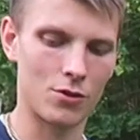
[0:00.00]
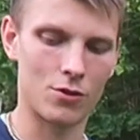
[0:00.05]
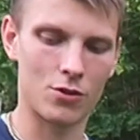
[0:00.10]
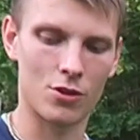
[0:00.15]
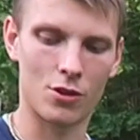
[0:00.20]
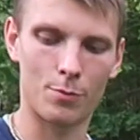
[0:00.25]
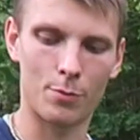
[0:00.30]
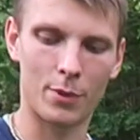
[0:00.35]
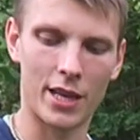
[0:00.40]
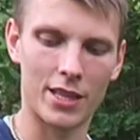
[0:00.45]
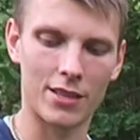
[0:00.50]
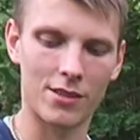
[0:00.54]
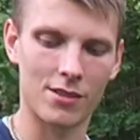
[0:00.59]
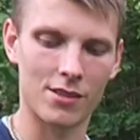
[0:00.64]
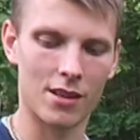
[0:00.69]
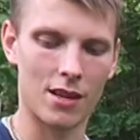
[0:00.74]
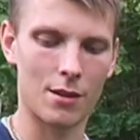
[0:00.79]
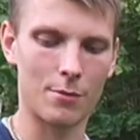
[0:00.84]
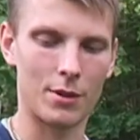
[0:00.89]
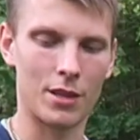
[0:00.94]
You just plant
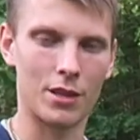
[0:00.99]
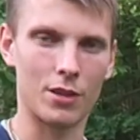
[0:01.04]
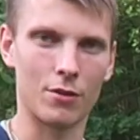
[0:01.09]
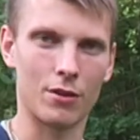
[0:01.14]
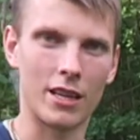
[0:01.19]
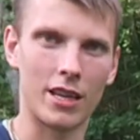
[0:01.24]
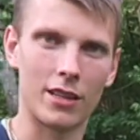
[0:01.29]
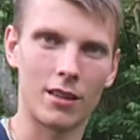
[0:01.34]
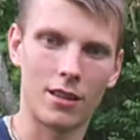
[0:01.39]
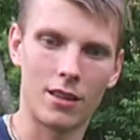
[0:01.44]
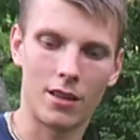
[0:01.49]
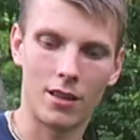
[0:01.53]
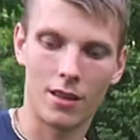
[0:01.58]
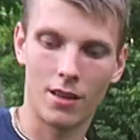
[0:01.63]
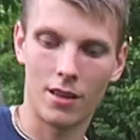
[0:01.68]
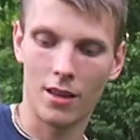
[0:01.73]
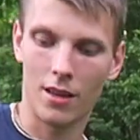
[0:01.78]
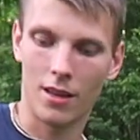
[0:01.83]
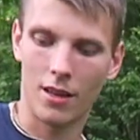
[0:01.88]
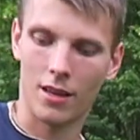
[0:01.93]
some and you get
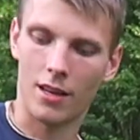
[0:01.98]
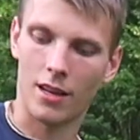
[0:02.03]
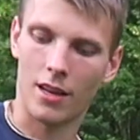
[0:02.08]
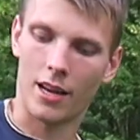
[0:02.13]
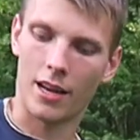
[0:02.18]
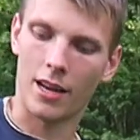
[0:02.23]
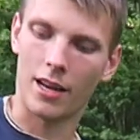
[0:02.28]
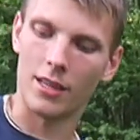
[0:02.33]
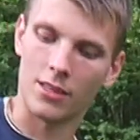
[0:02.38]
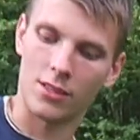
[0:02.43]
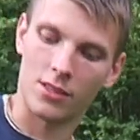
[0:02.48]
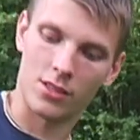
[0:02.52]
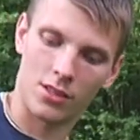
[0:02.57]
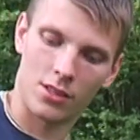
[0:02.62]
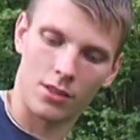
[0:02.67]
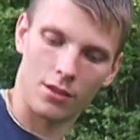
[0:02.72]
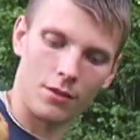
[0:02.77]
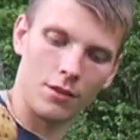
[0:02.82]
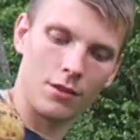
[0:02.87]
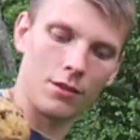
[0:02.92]

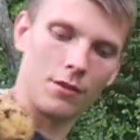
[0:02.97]
nice